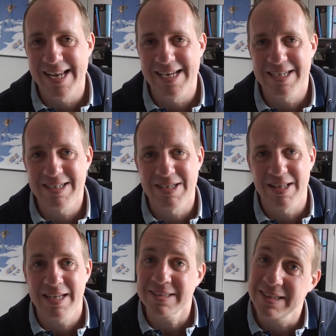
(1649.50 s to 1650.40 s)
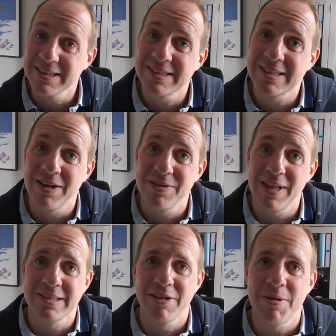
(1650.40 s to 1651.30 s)
And to the listeners, so
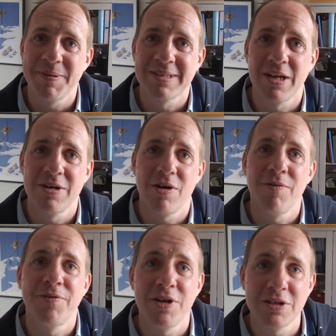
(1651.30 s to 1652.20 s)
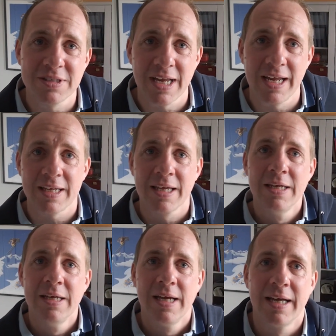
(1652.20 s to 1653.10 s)
that's another episode of Future Tech.
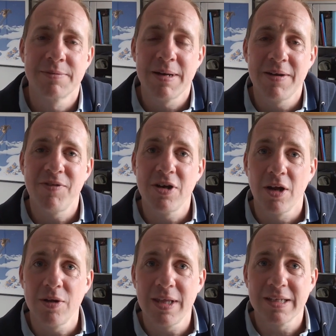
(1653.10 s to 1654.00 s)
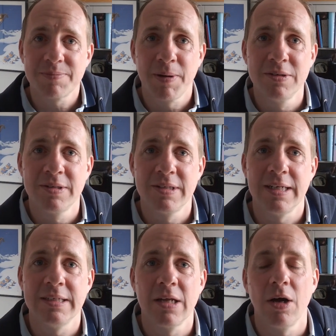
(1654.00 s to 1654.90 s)
As many of you know, that's
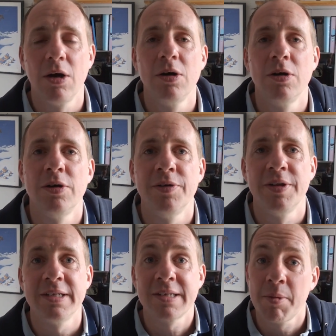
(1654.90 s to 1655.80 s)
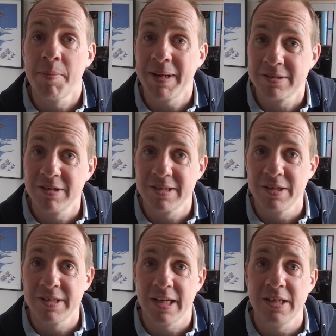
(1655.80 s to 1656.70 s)
posted on the STEM Ambassador
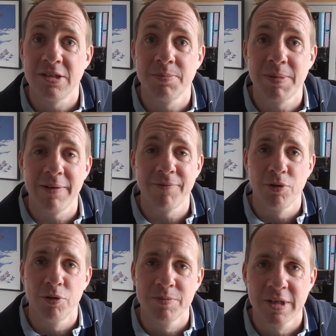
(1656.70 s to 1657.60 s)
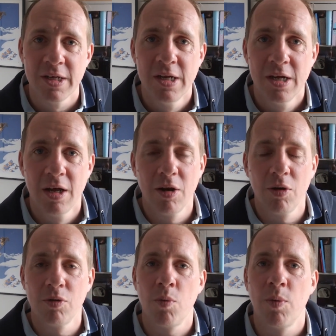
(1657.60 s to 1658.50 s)
Association platforms,
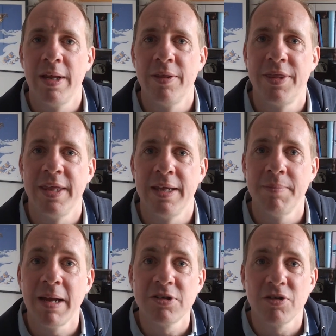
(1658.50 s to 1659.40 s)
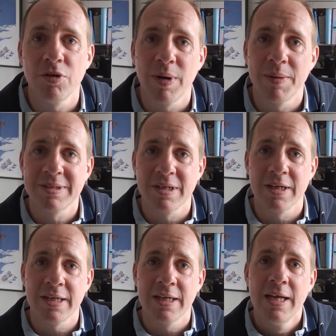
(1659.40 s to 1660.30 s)
along with the major group
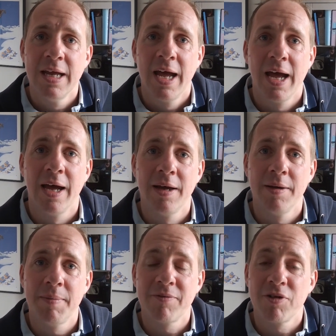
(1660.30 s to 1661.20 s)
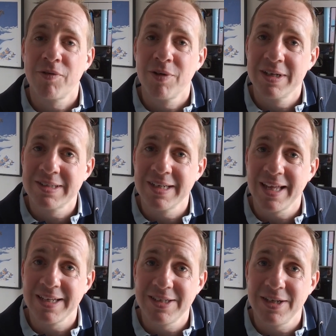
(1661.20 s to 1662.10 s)
website. Um, and for everyone listening,
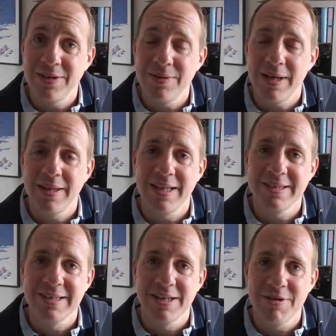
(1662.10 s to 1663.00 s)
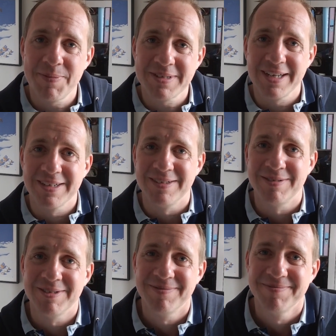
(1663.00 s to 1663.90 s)
thank you. And that's another episode.